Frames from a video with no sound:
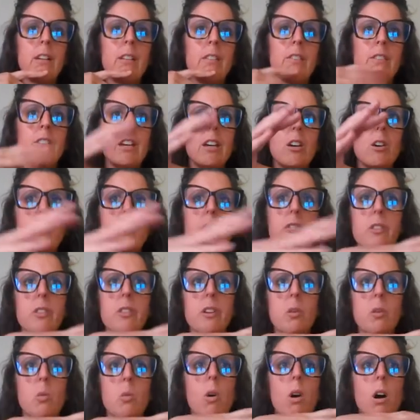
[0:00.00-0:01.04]
they go for
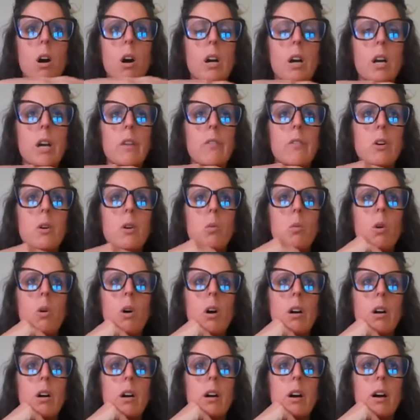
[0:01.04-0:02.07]
their walk, and their
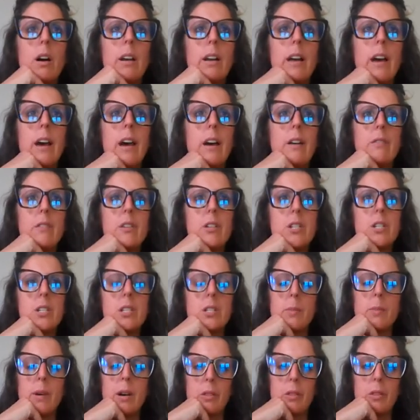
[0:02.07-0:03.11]
walk on average is
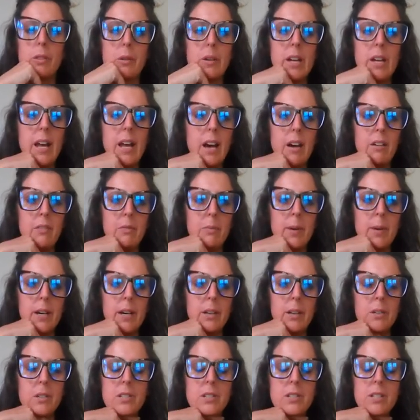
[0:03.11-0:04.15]
about 3.5
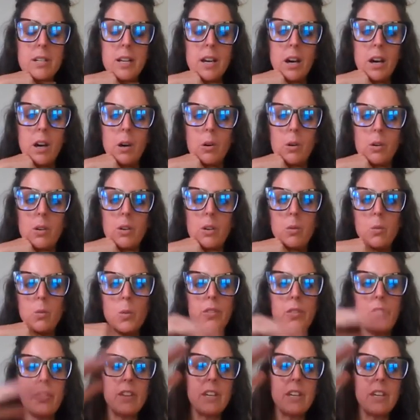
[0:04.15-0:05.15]
miles. Now, with the